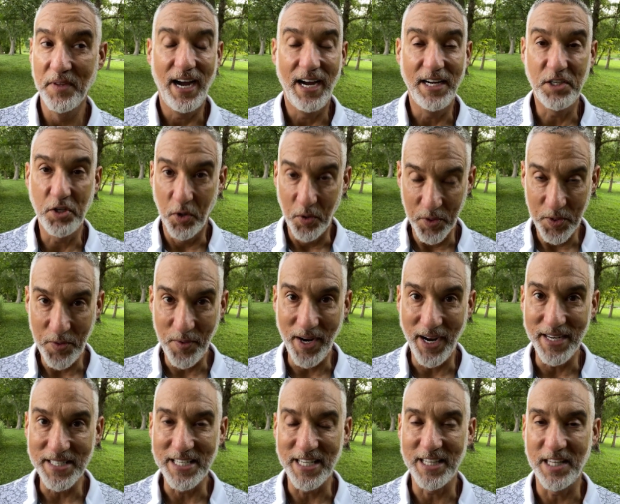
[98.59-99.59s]
I told you
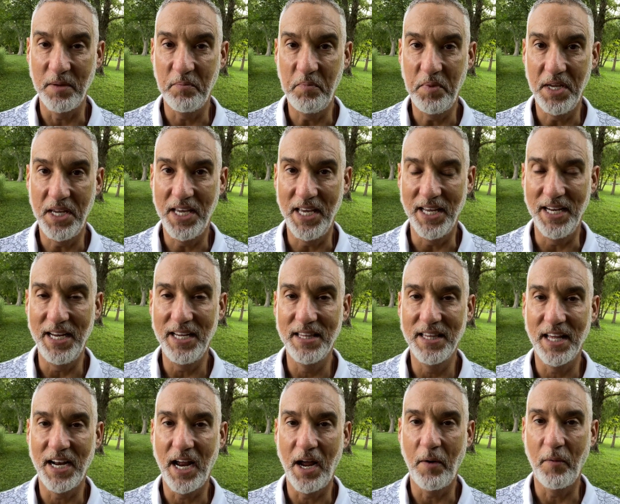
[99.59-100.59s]
guys at the beginning
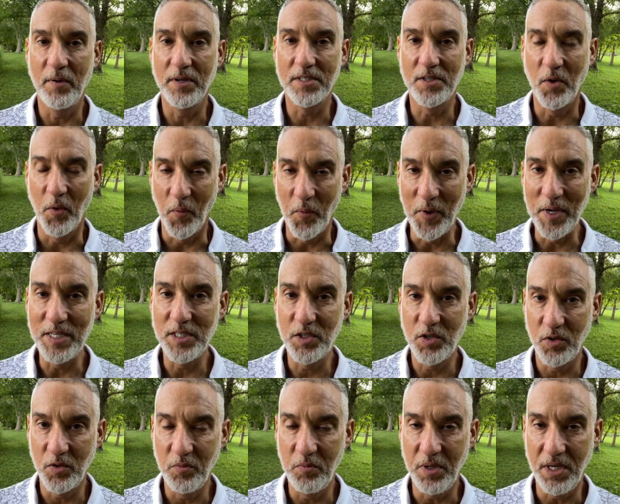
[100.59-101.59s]
that I was going
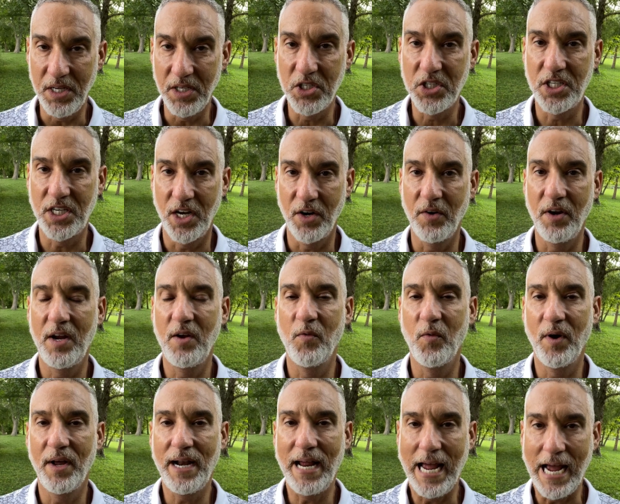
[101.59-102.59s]
to be sharing
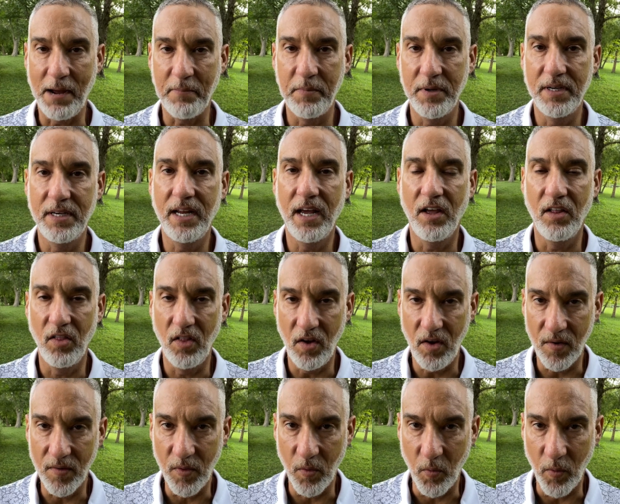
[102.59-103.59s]
what happened
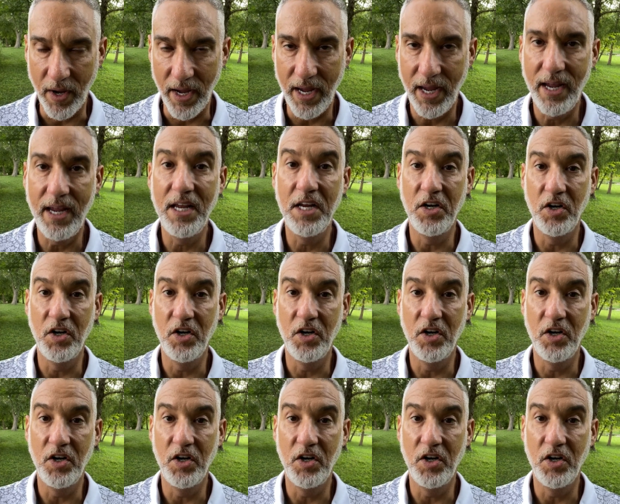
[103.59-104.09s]
along the way,